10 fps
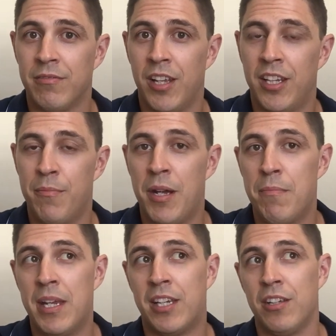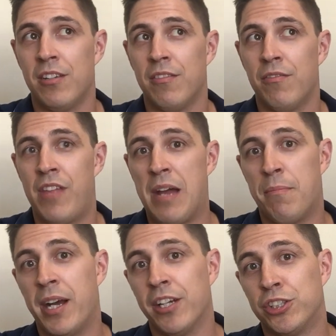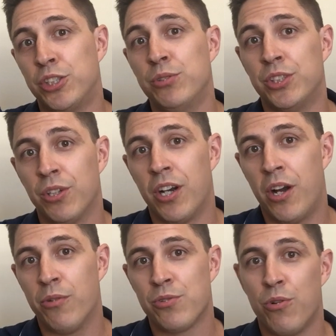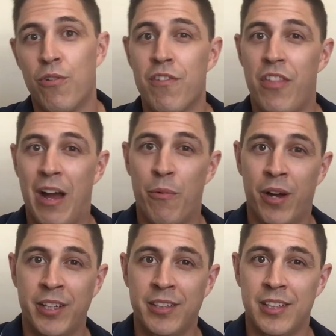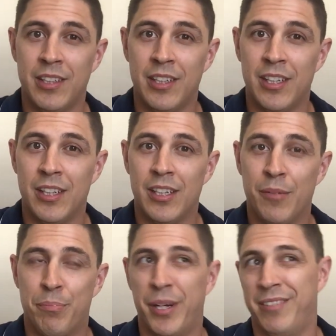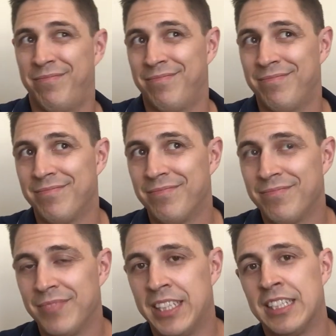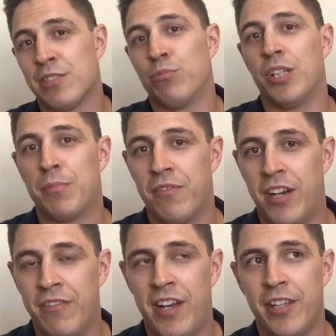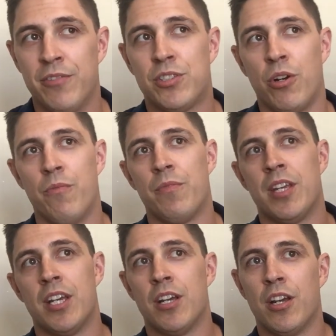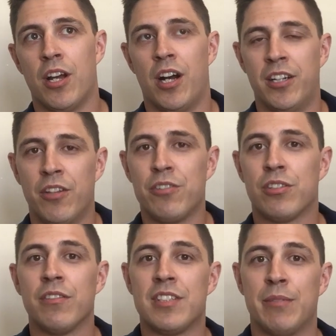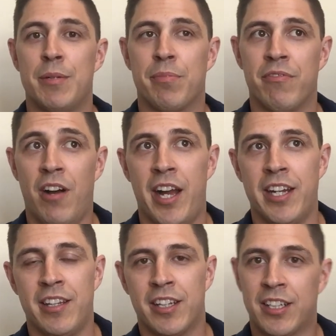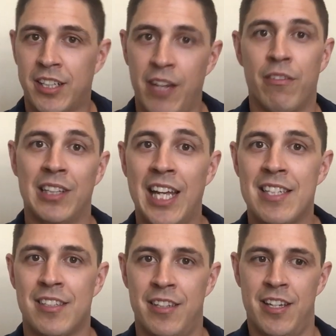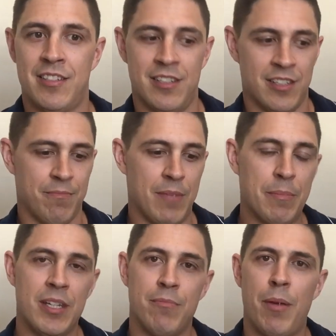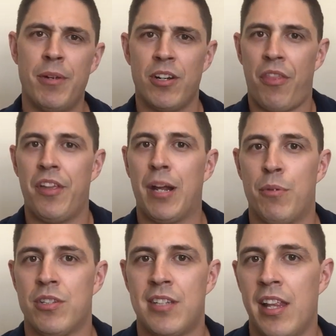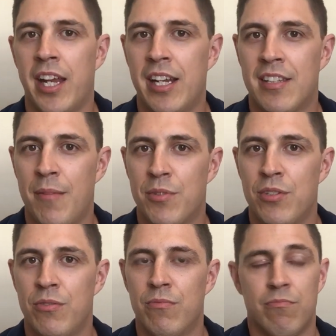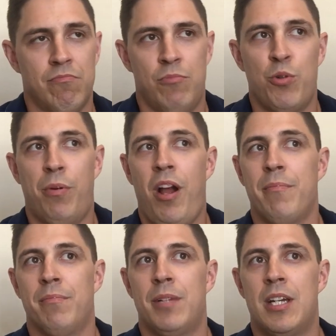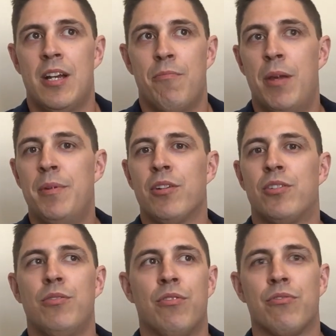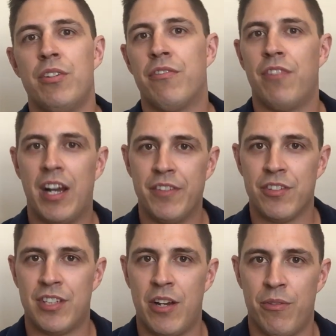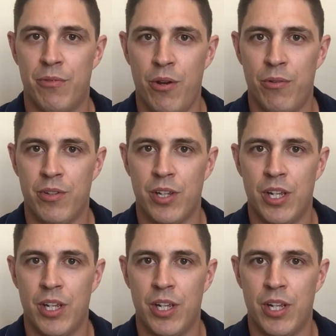And it might make that buyer choose your house over that one, but it doesn't really provide value. So another service that we provide that relates to this is maybe you're not thinking about selling anytime soon. No problem. Maybe you're 2, 3, 5 years down the road.